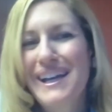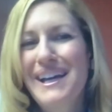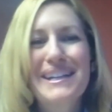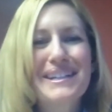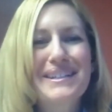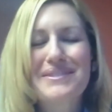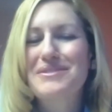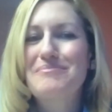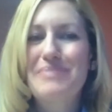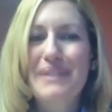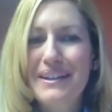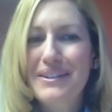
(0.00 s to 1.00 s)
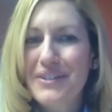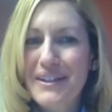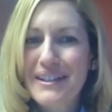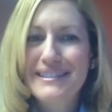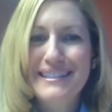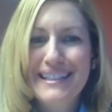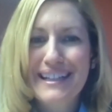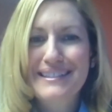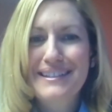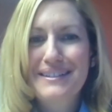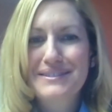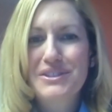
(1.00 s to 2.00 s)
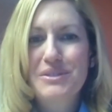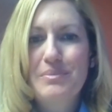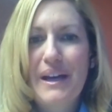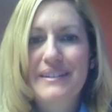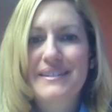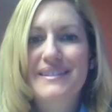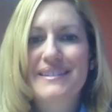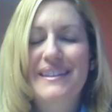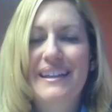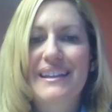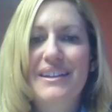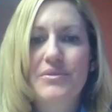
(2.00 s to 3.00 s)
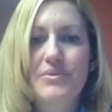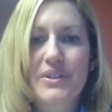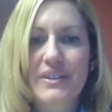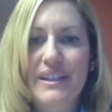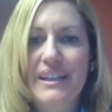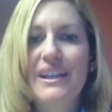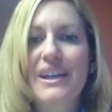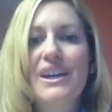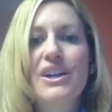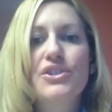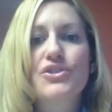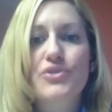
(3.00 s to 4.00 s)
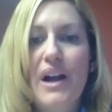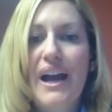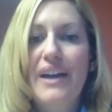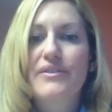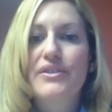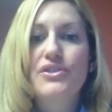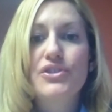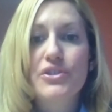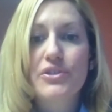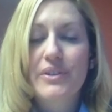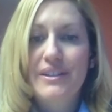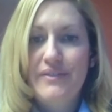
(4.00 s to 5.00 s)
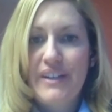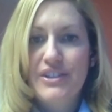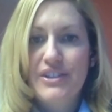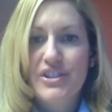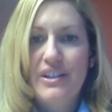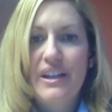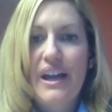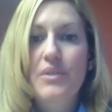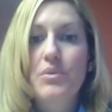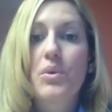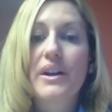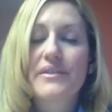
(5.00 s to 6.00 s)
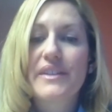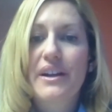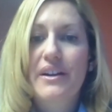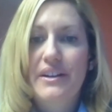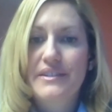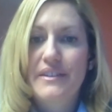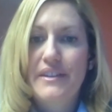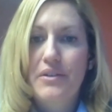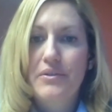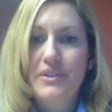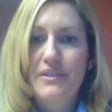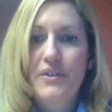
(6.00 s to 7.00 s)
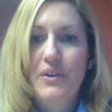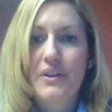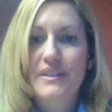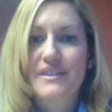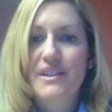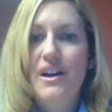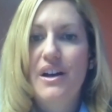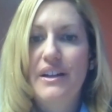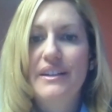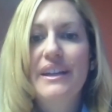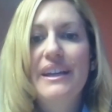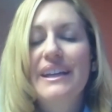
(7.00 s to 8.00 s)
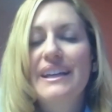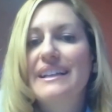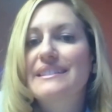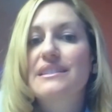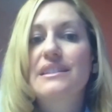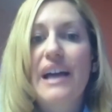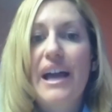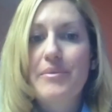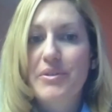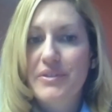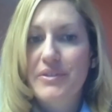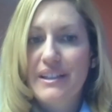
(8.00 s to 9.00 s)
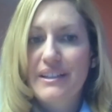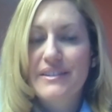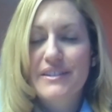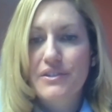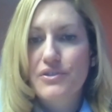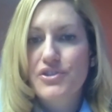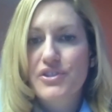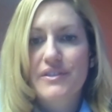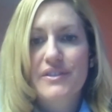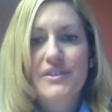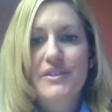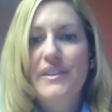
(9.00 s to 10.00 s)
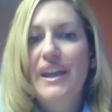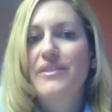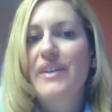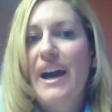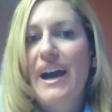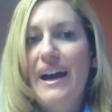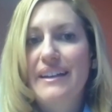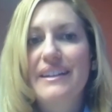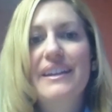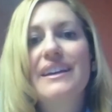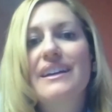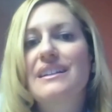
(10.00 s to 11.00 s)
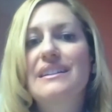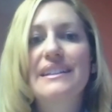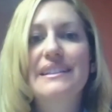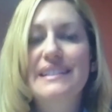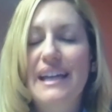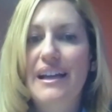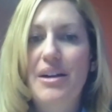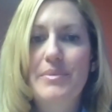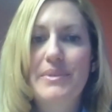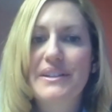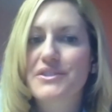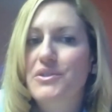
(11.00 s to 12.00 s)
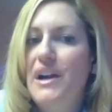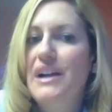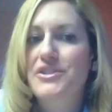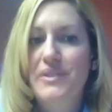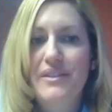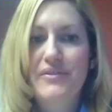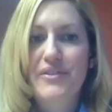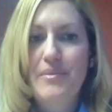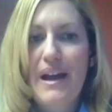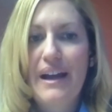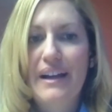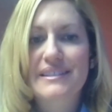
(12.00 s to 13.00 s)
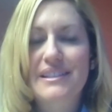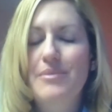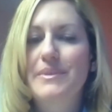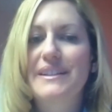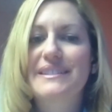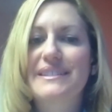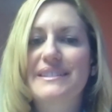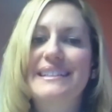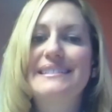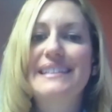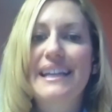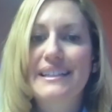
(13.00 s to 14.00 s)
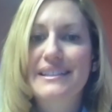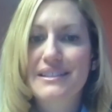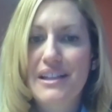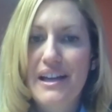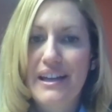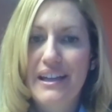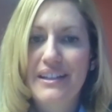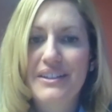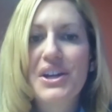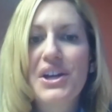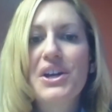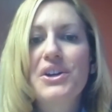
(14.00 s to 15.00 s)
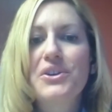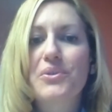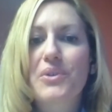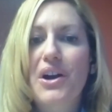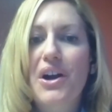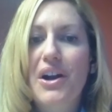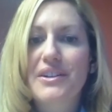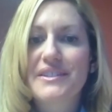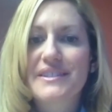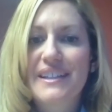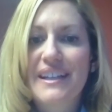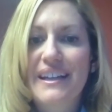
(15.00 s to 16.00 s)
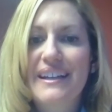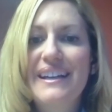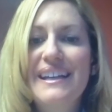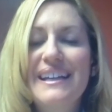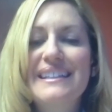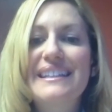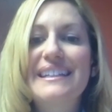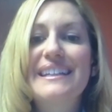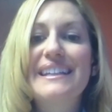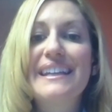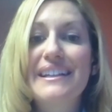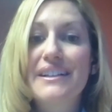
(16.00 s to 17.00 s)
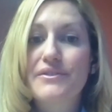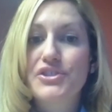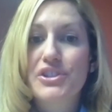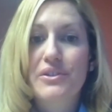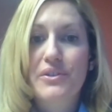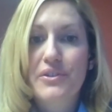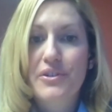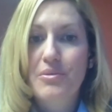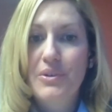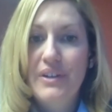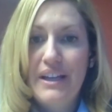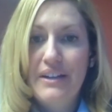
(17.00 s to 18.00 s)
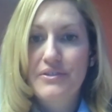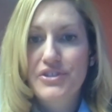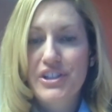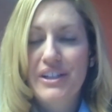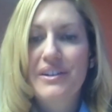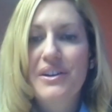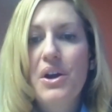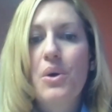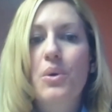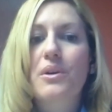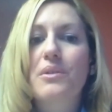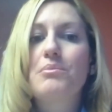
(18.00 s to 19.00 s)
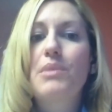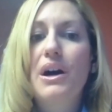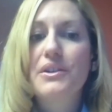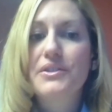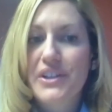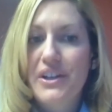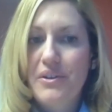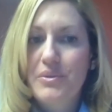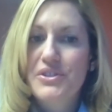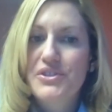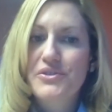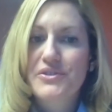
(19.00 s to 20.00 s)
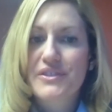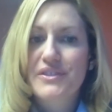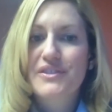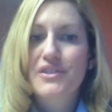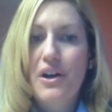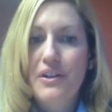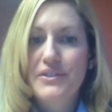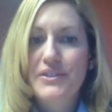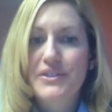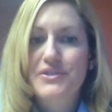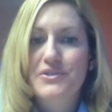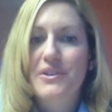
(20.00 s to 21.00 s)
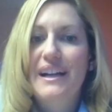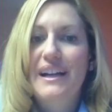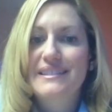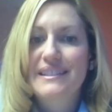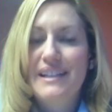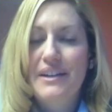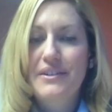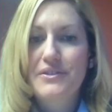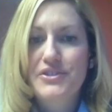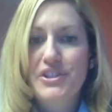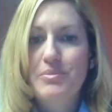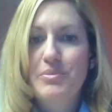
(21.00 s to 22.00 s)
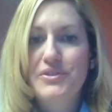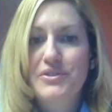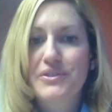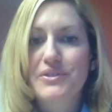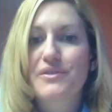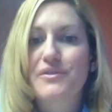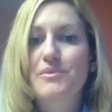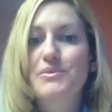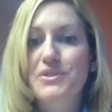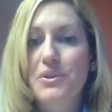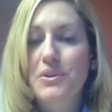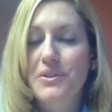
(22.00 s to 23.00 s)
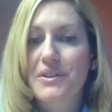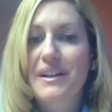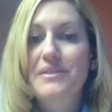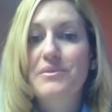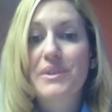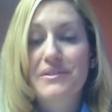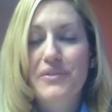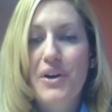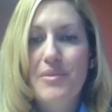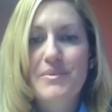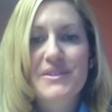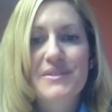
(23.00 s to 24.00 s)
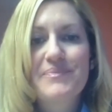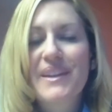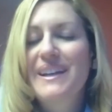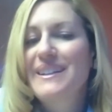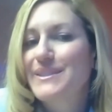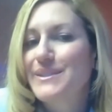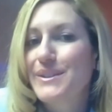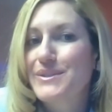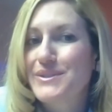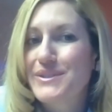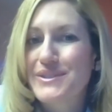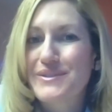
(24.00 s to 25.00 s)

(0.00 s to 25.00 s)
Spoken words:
the big crazy technology bets that can really drive new innovation. And one of the areas that they're really focused on is climate-related solutions. So they've had clean tech companies graduate from X, companies like Dandelion, who are harnessing the heat of geothermal energy, or Malta, which uses salt to store excess energy produced from solar and wind farms. So those are just a few